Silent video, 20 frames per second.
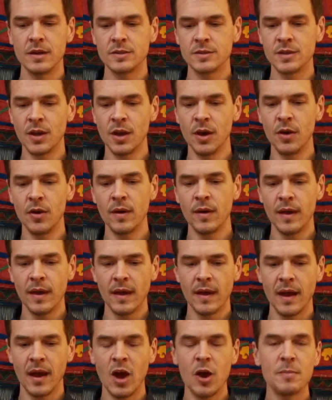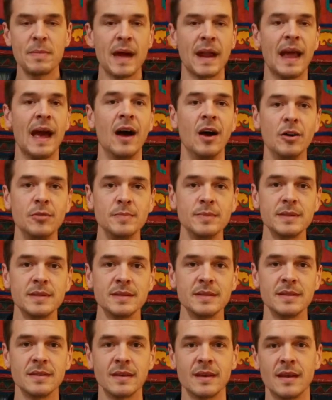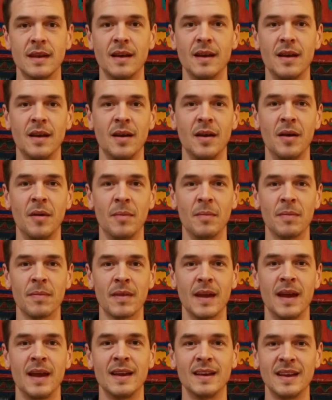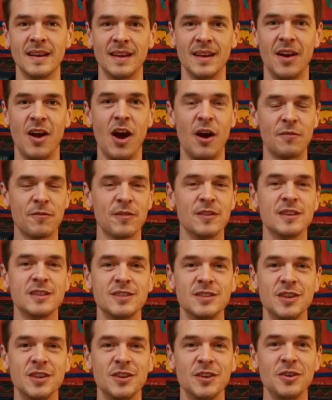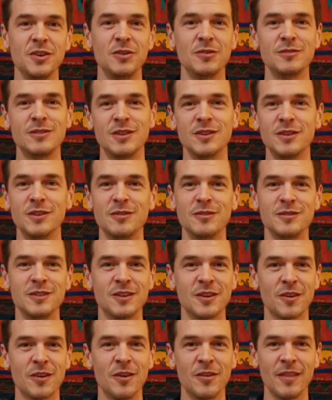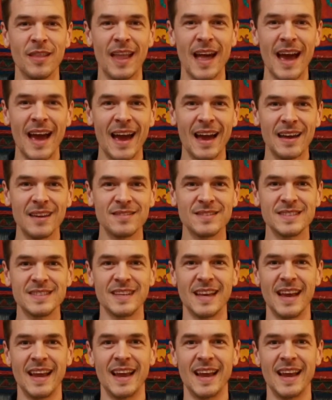So I hope that helps. I offer this to you to use in your own lives,